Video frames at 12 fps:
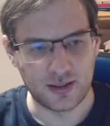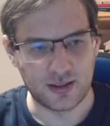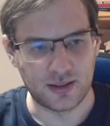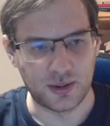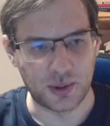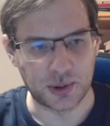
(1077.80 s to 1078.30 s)

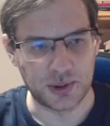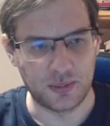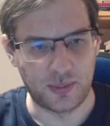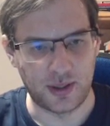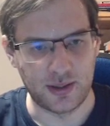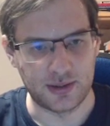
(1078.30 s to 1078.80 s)
you know,
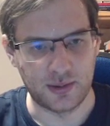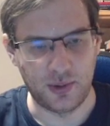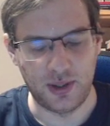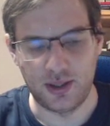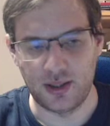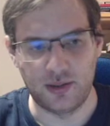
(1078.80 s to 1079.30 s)
super easy
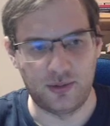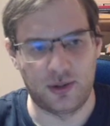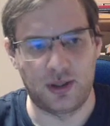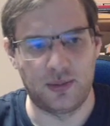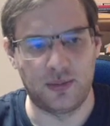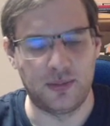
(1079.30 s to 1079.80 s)
win. And if,
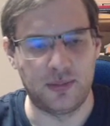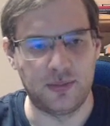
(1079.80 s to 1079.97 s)
okay,